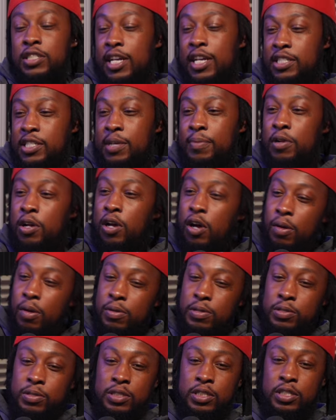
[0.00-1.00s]
Like some of the
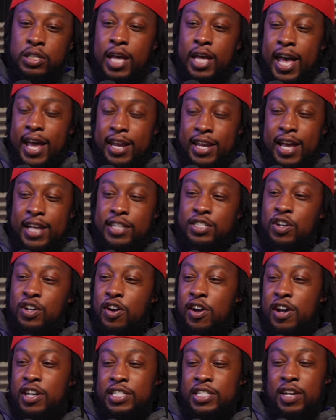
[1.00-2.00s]
homies had nice
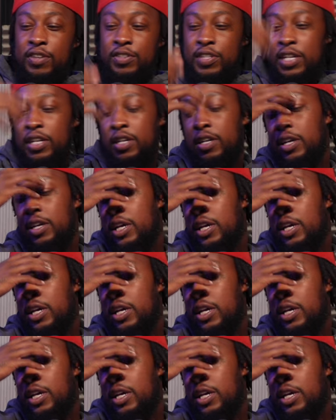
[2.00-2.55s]
cars out there,